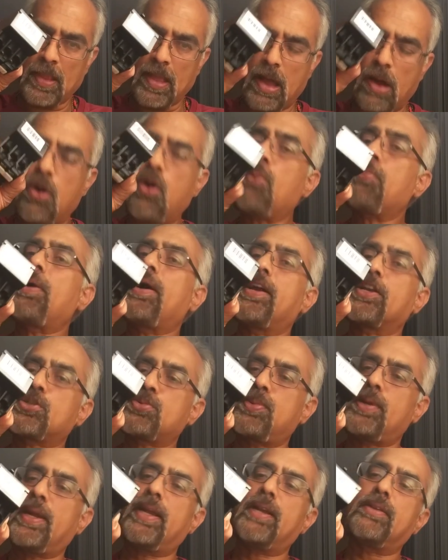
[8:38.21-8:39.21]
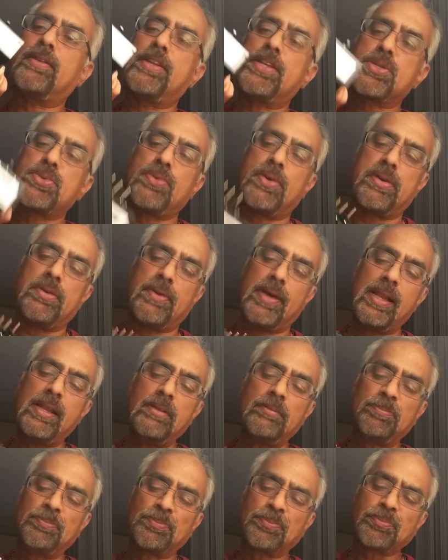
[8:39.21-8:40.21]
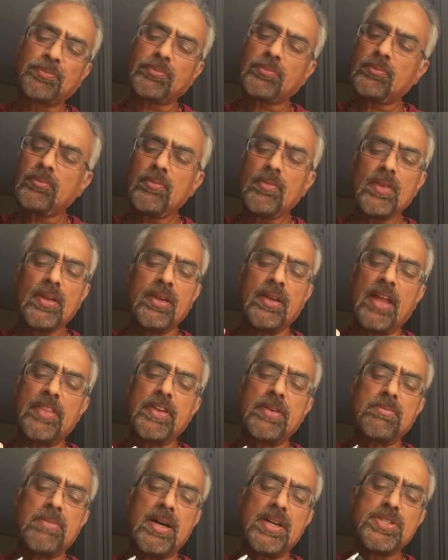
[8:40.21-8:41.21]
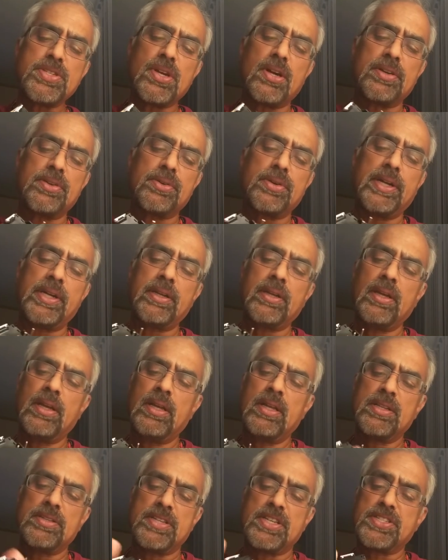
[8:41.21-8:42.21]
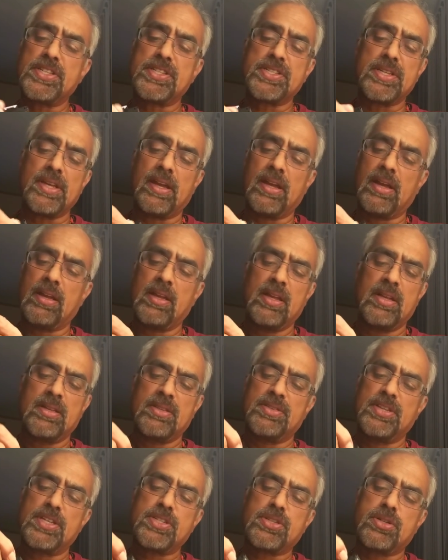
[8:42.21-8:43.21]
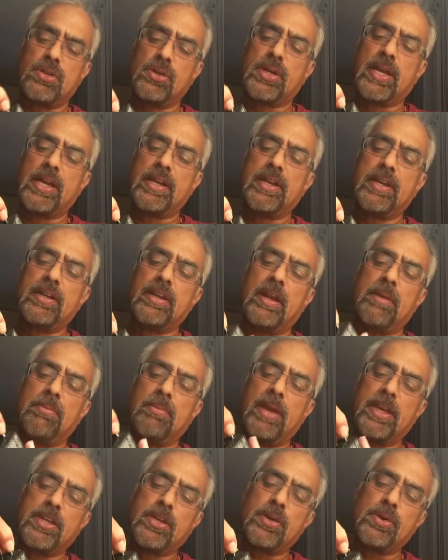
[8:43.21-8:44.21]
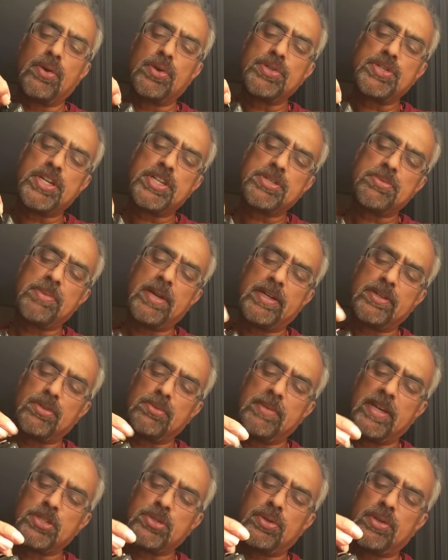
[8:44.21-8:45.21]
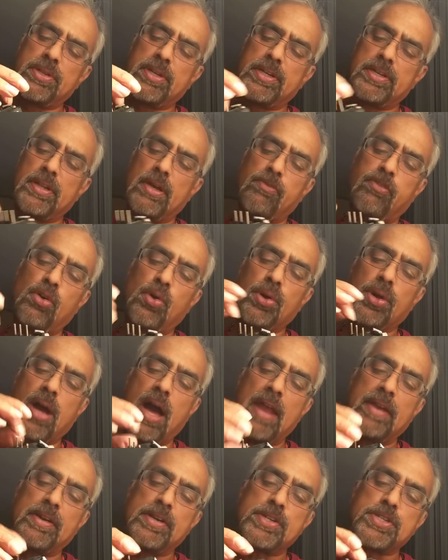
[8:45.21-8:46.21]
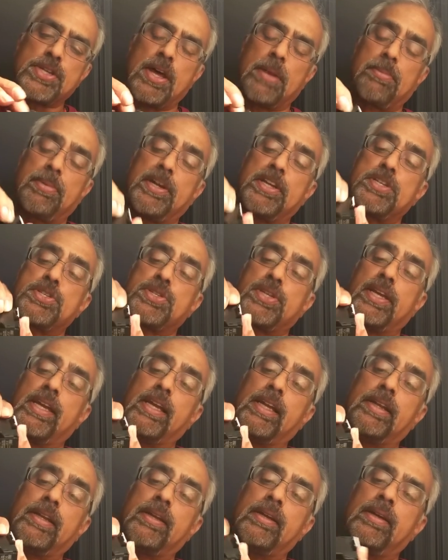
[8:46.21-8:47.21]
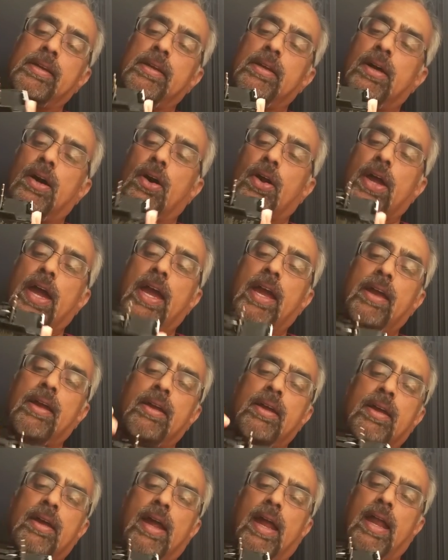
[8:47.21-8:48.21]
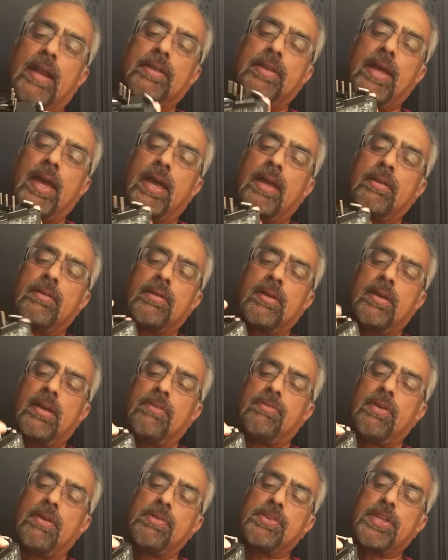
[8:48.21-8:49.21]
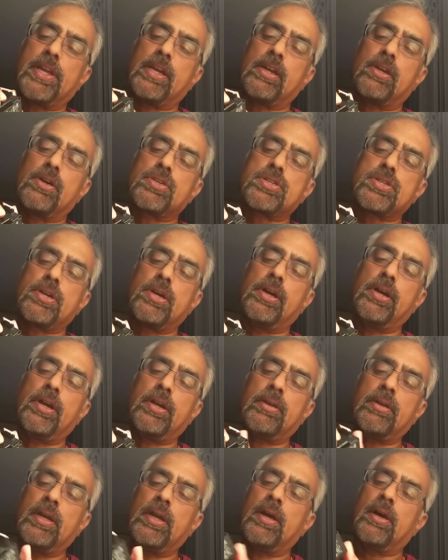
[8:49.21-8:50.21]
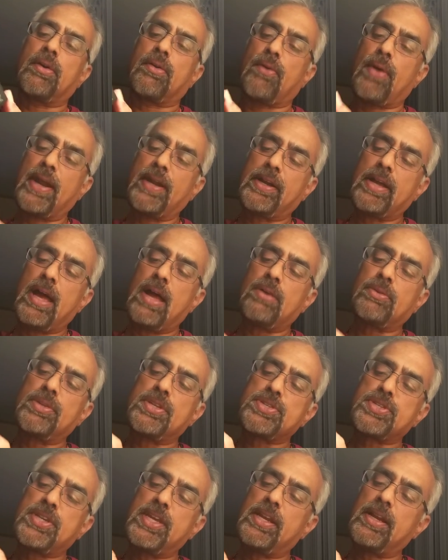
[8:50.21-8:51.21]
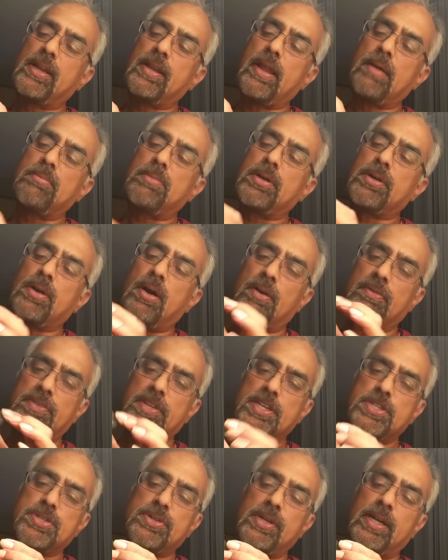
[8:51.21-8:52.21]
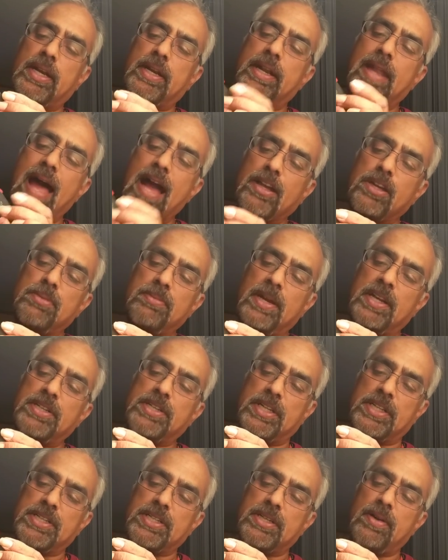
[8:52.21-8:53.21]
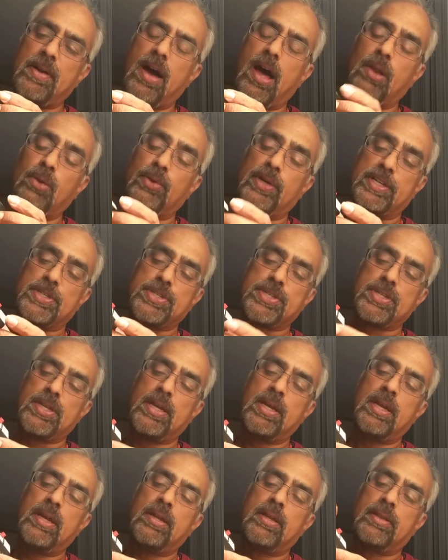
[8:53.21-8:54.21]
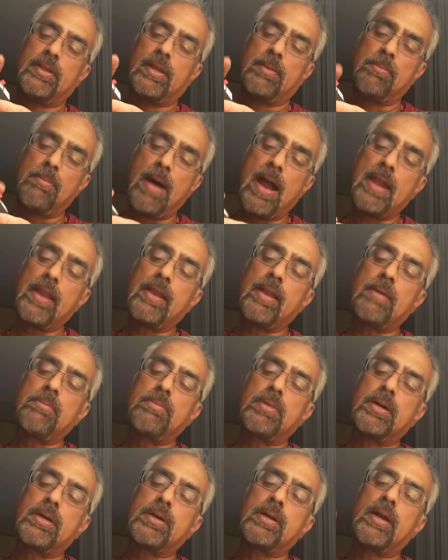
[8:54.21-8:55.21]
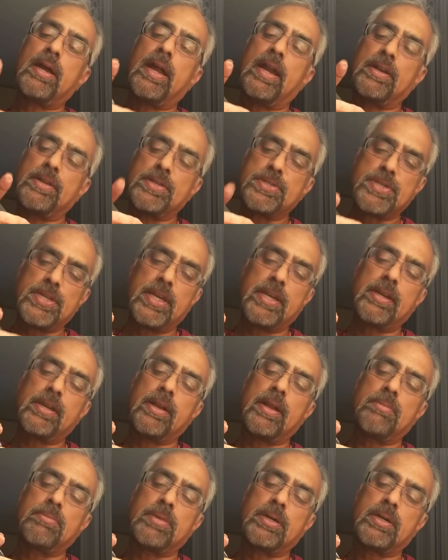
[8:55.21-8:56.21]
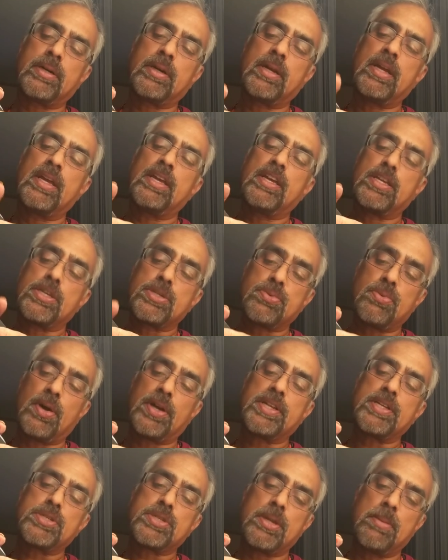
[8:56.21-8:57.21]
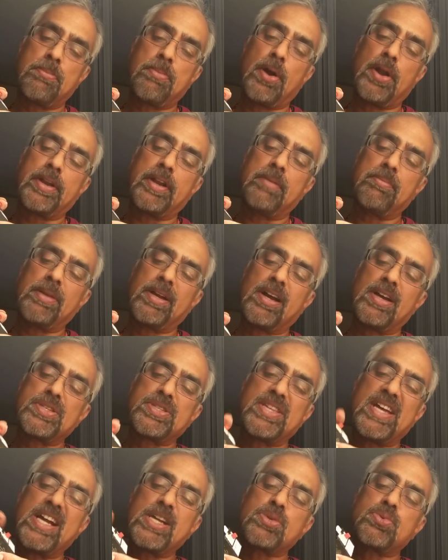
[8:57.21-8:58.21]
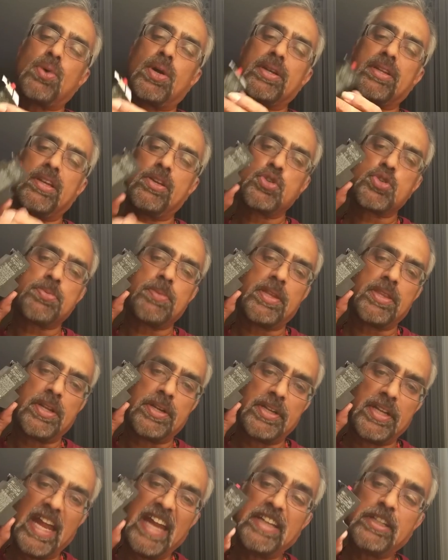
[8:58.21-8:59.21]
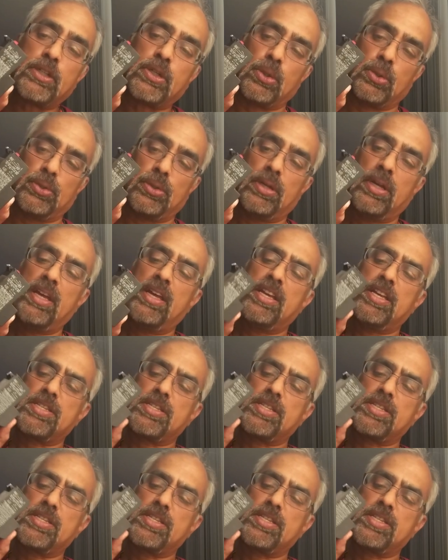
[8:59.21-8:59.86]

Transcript: I hope I explained this very well. Nothing much onto it. Just look at it and make your own judgment to make sure that the four corners are pretty sealed. Okay, and then if everything looks good, write down the serial number of this relay, document it always. The model number and the serial number is what is important, because that's what gives me the date code.